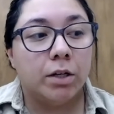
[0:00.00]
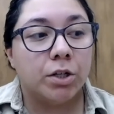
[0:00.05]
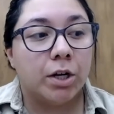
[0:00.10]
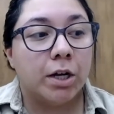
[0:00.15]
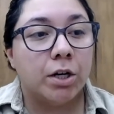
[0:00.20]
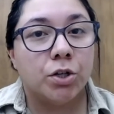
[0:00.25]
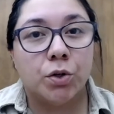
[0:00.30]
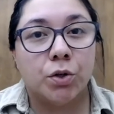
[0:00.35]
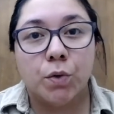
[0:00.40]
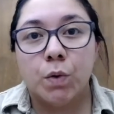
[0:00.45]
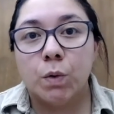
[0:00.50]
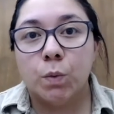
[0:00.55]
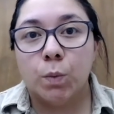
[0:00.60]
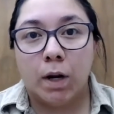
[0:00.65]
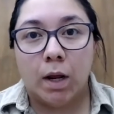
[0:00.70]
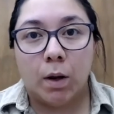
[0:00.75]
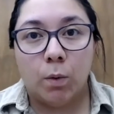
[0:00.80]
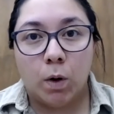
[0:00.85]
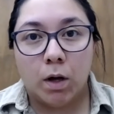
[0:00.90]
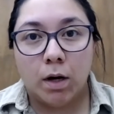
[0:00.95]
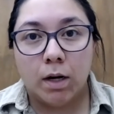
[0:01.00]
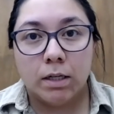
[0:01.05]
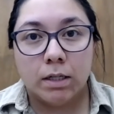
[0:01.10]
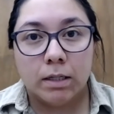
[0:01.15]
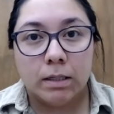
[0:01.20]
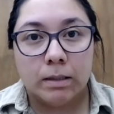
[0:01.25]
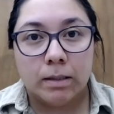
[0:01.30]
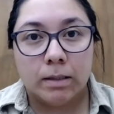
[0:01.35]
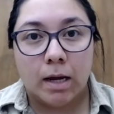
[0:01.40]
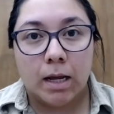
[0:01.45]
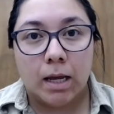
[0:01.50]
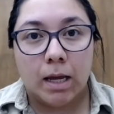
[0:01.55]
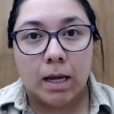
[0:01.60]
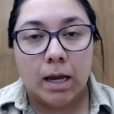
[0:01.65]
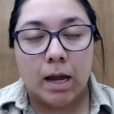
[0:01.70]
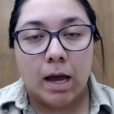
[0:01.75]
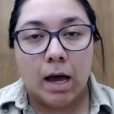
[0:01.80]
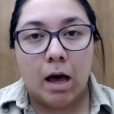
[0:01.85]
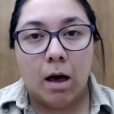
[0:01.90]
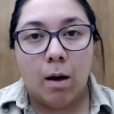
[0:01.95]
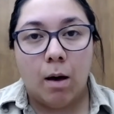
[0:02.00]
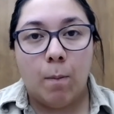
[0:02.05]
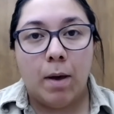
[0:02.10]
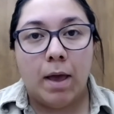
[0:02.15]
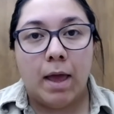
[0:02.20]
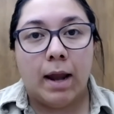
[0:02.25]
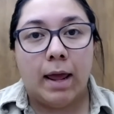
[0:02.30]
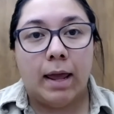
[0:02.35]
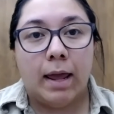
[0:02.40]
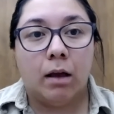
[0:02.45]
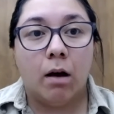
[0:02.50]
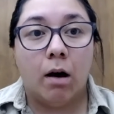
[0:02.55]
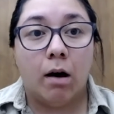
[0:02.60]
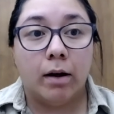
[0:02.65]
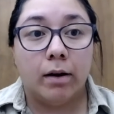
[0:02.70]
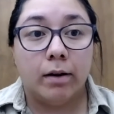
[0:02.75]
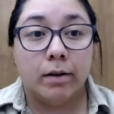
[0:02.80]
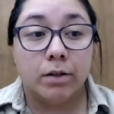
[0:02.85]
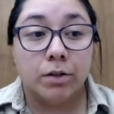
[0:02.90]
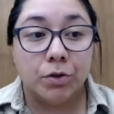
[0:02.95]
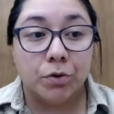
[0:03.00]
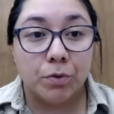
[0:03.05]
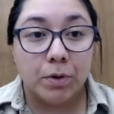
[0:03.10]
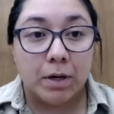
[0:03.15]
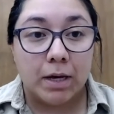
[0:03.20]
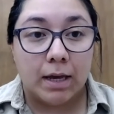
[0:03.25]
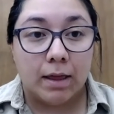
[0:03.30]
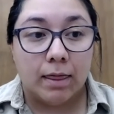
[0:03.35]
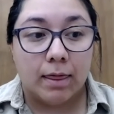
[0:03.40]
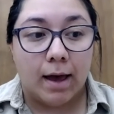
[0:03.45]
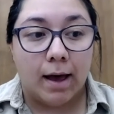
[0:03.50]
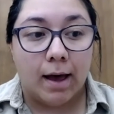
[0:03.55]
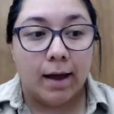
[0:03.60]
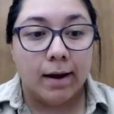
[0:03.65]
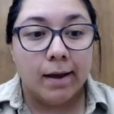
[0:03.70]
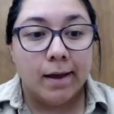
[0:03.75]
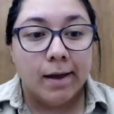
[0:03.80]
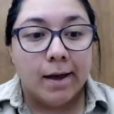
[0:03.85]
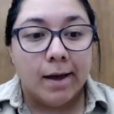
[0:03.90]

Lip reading: I chose what I wanted to study, and I got a degree in that.